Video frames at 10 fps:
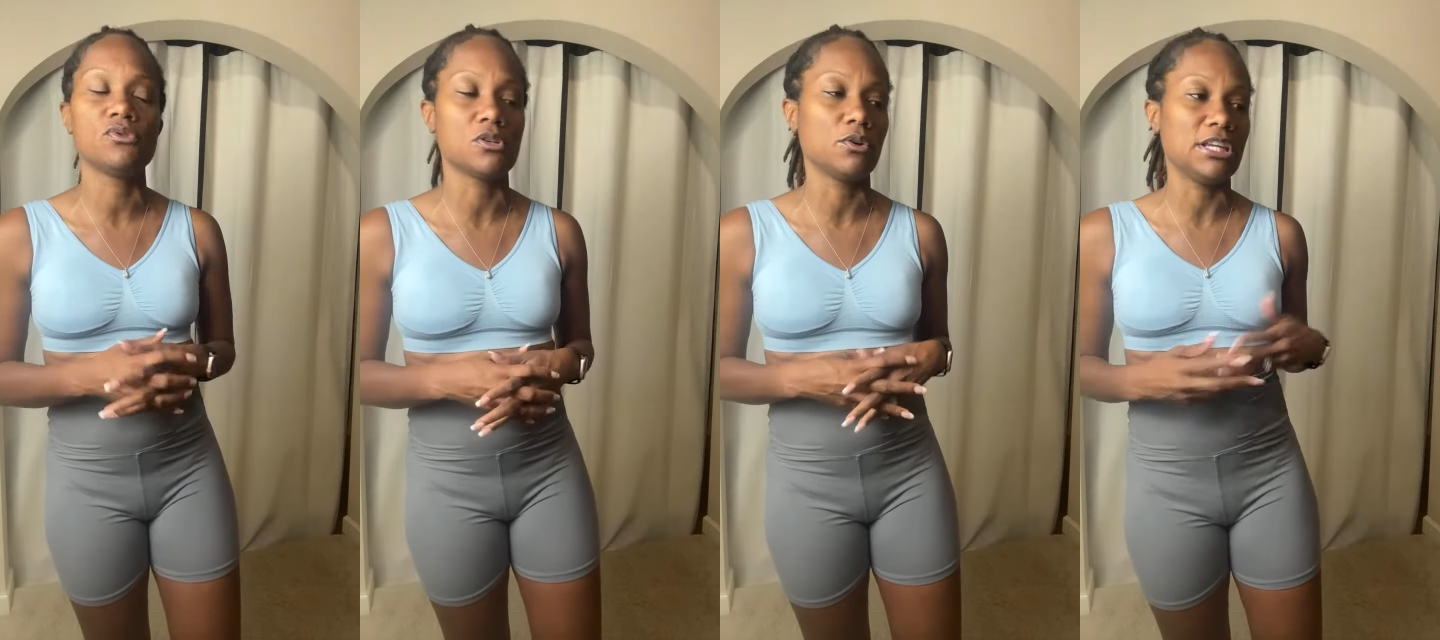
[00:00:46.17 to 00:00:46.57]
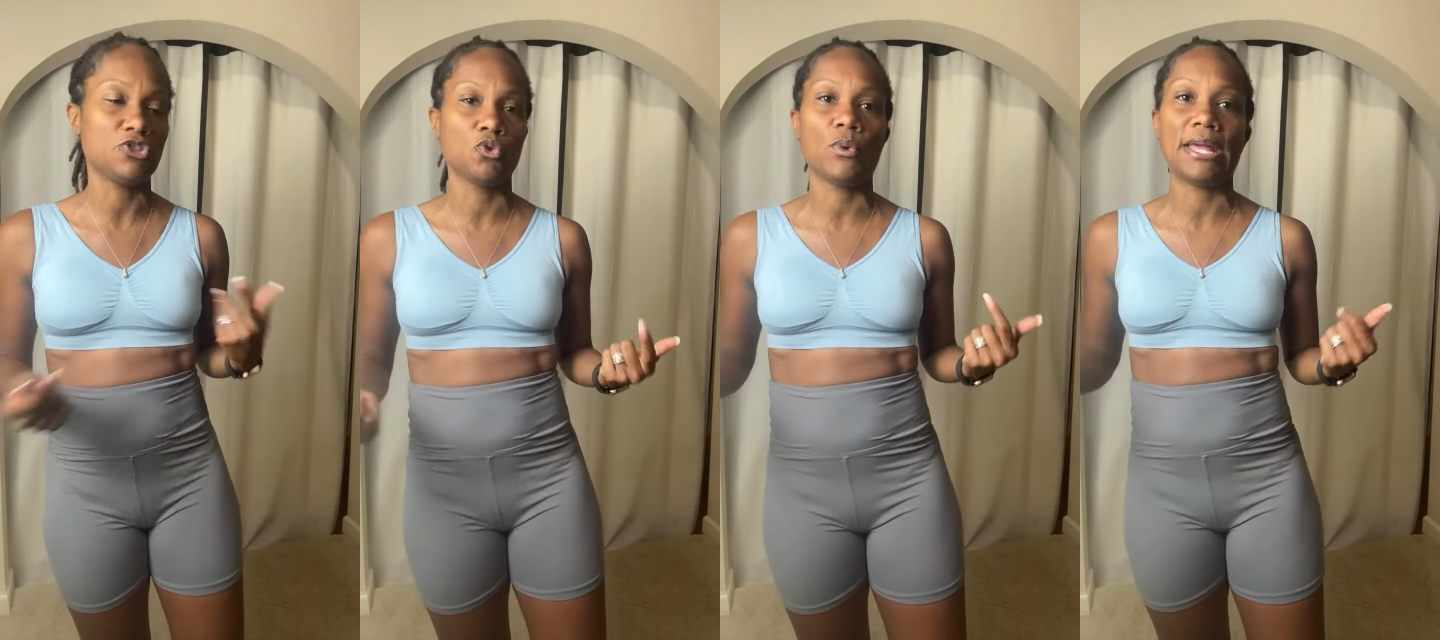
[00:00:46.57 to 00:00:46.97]
So
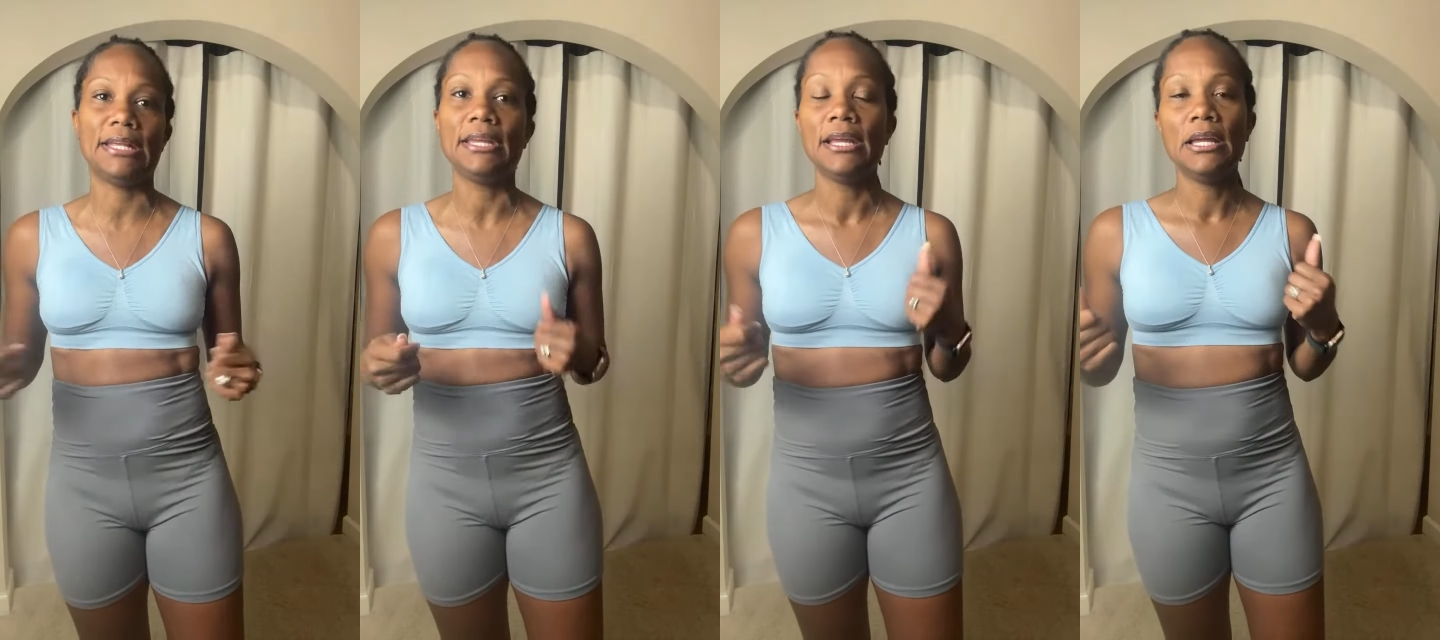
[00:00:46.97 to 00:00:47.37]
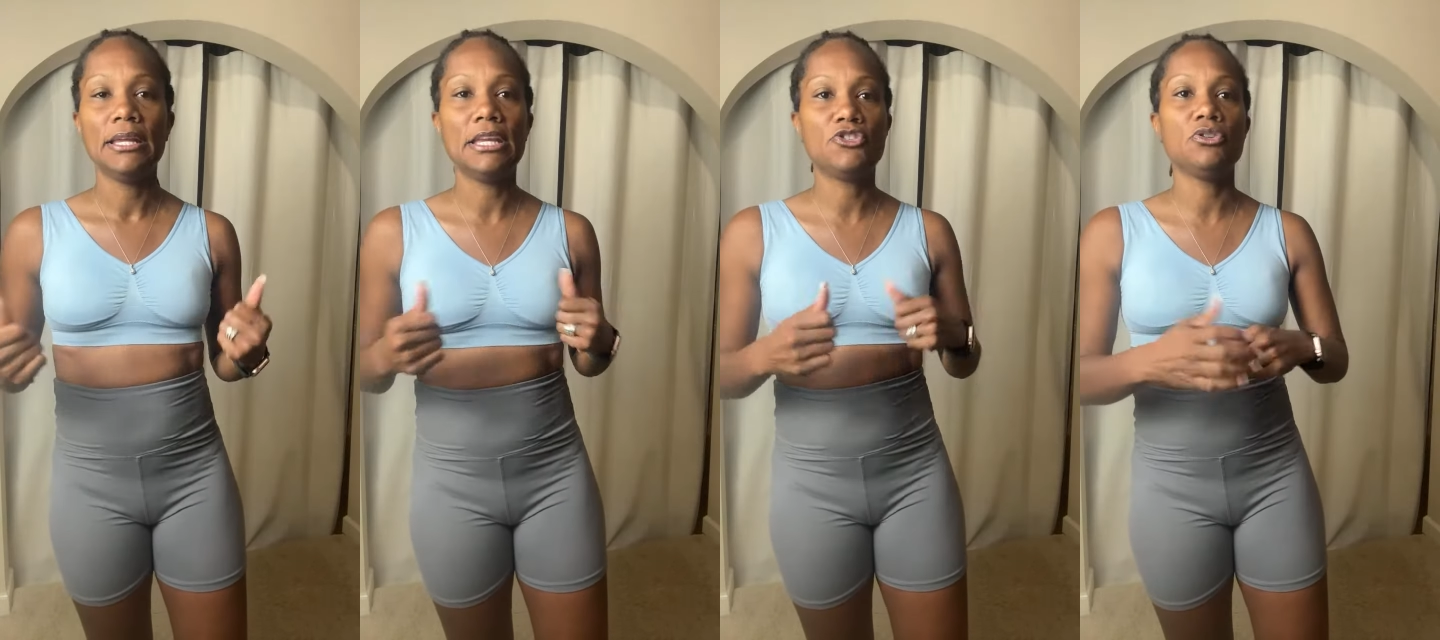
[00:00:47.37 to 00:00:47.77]
get you ready,
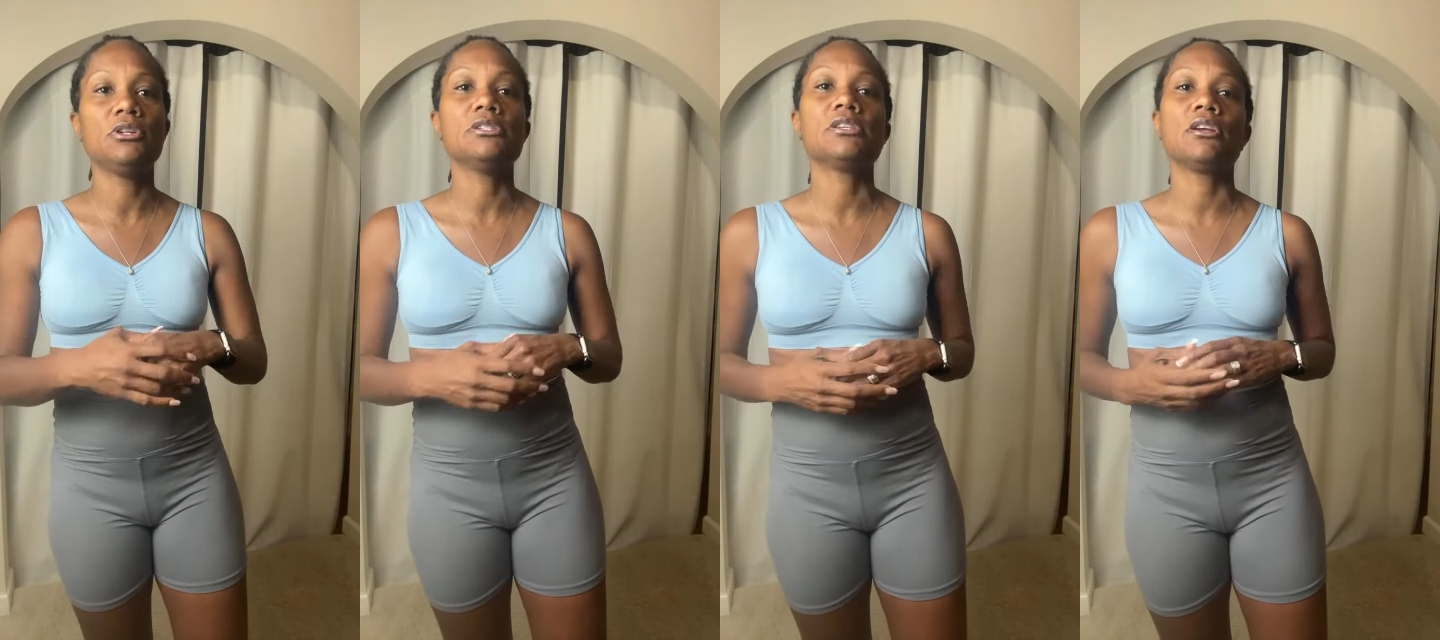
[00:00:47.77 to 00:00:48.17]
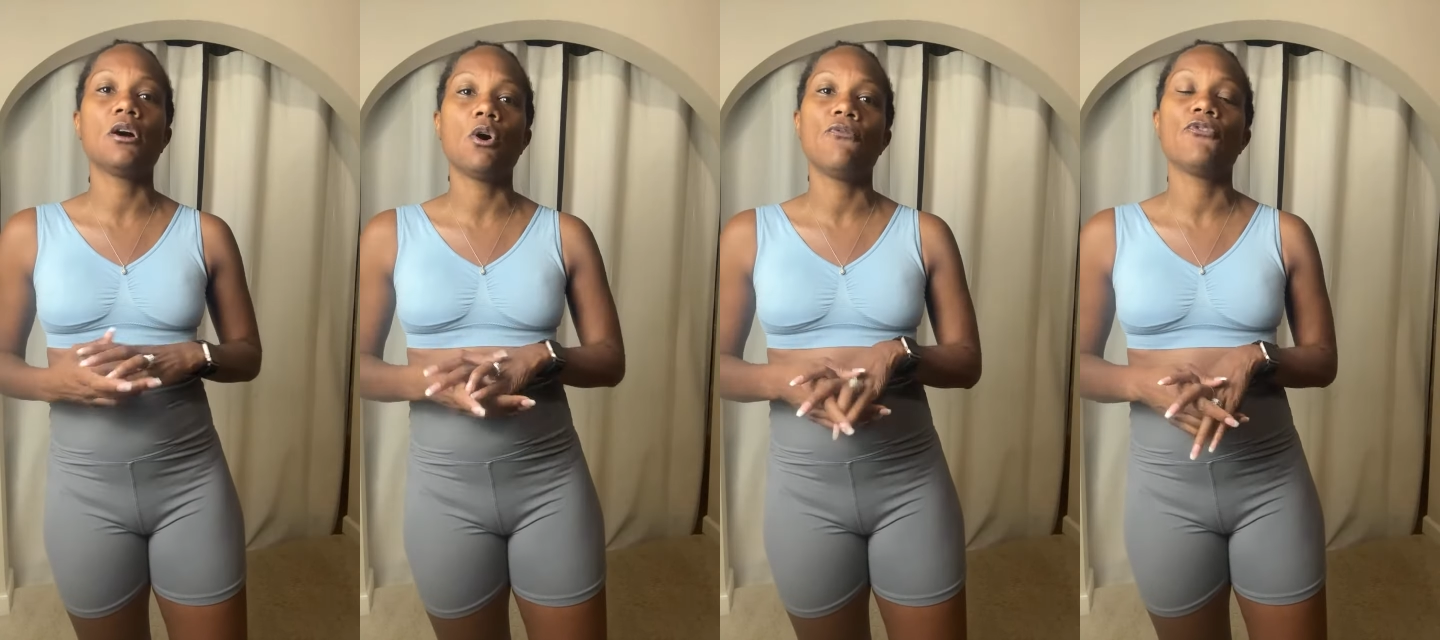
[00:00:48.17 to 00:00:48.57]
get you good to
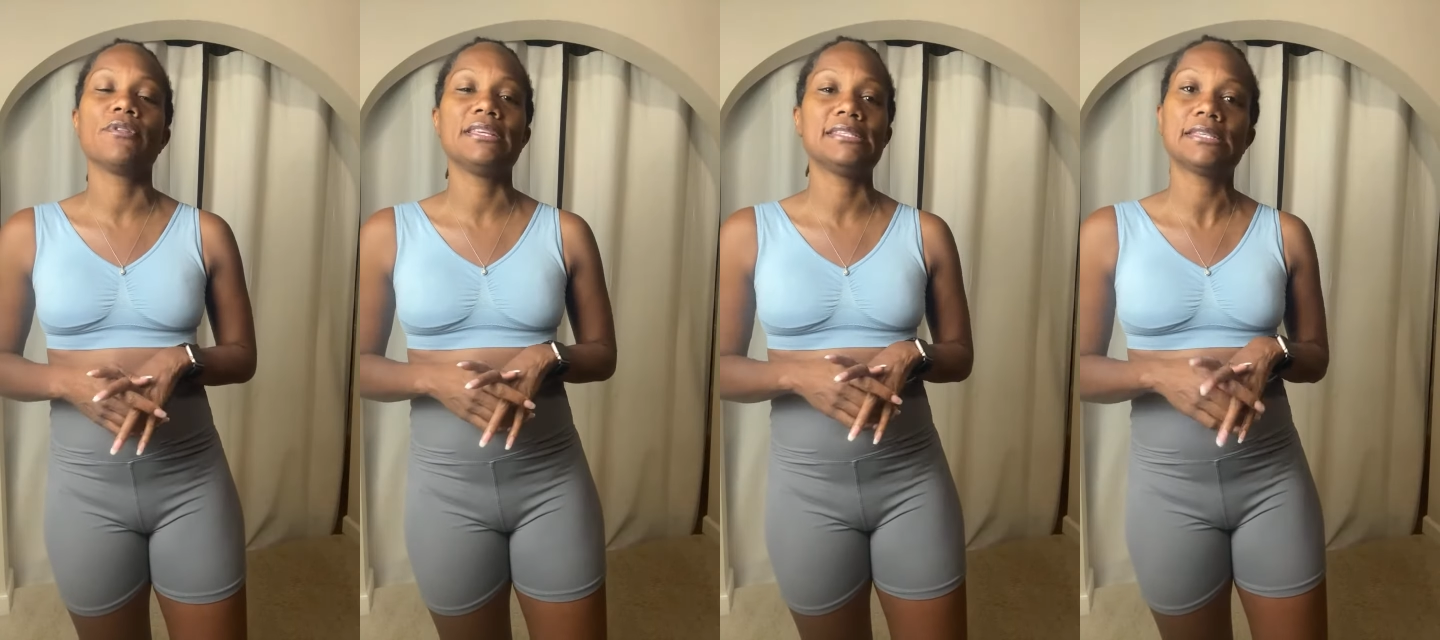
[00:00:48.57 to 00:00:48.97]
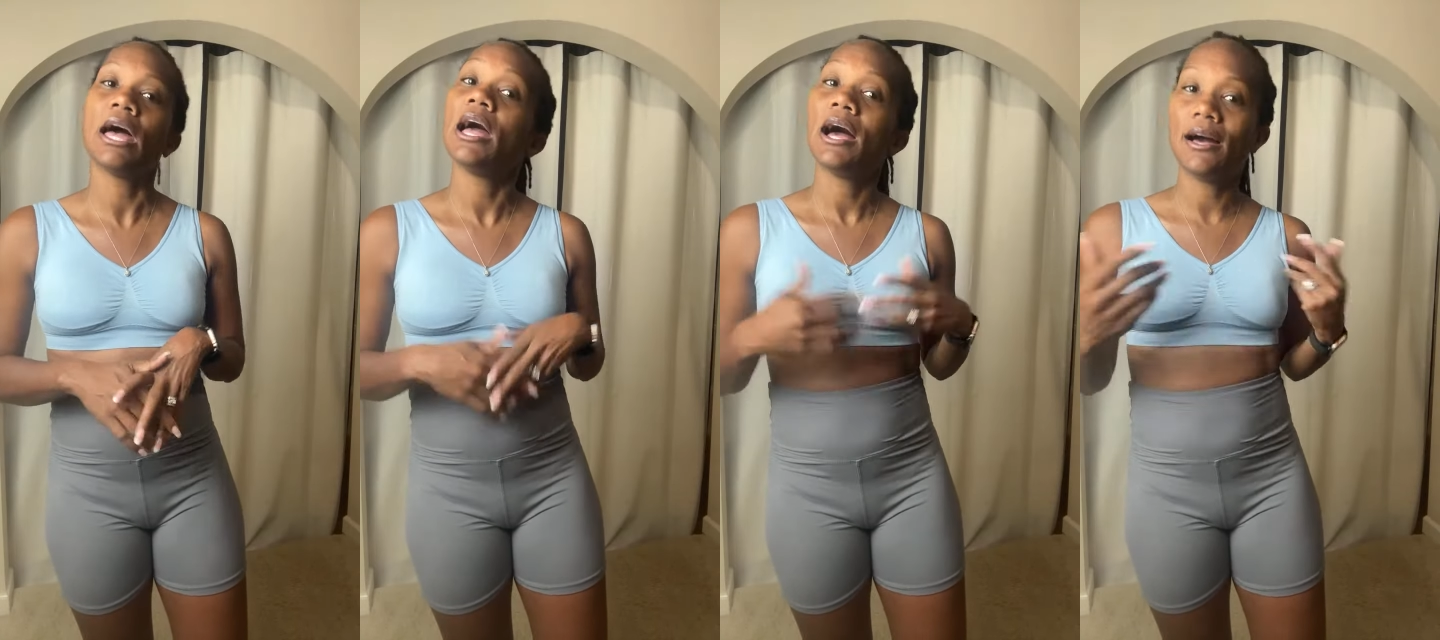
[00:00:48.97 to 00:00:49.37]
go for this
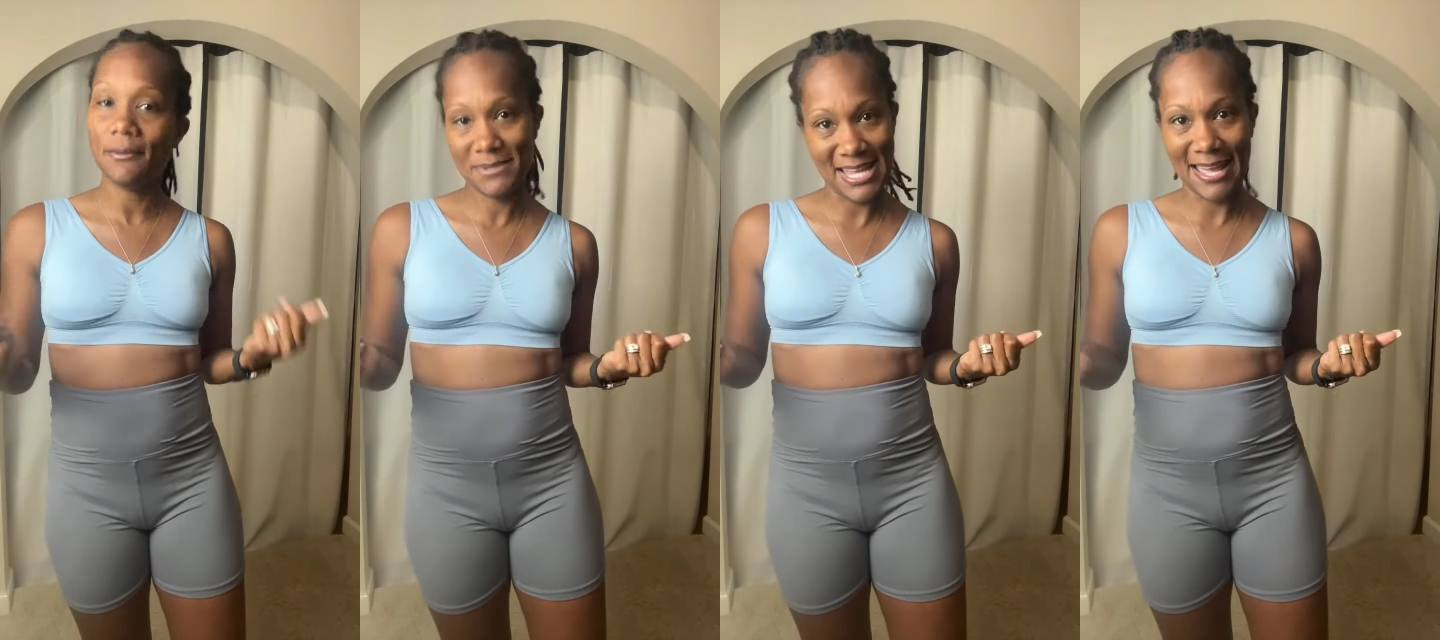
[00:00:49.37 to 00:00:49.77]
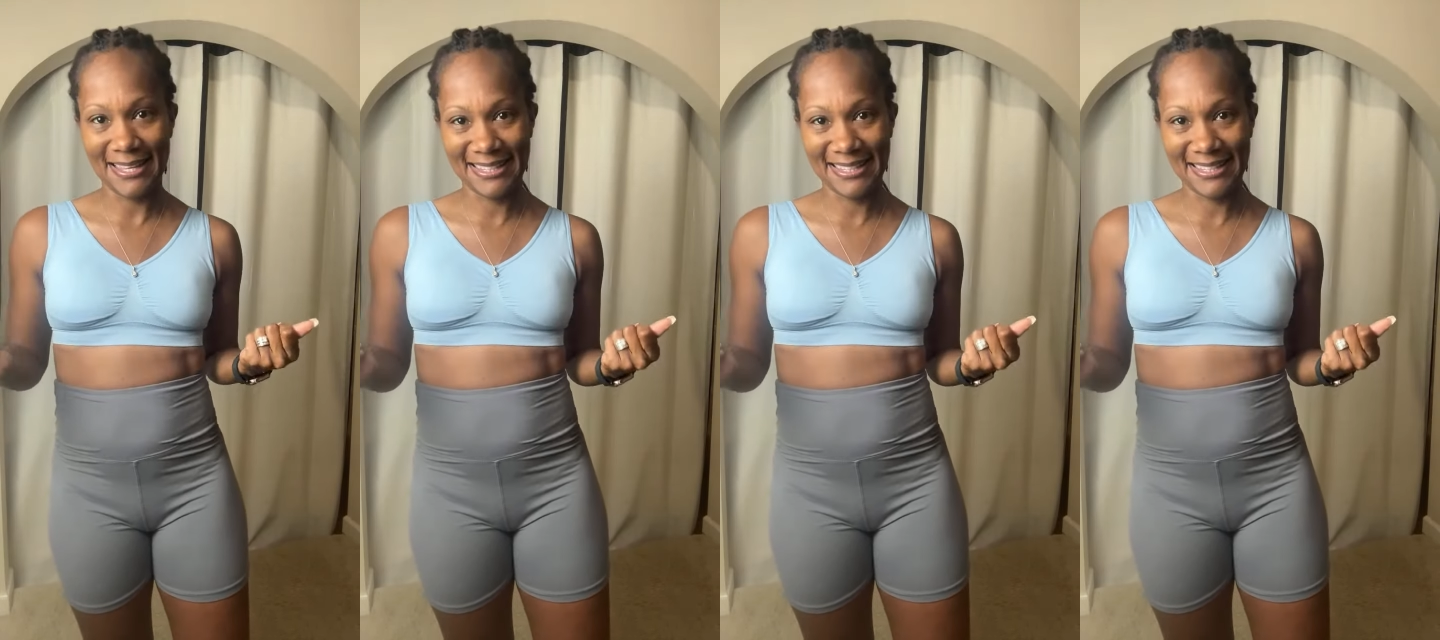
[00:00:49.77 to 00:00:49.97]
hump day.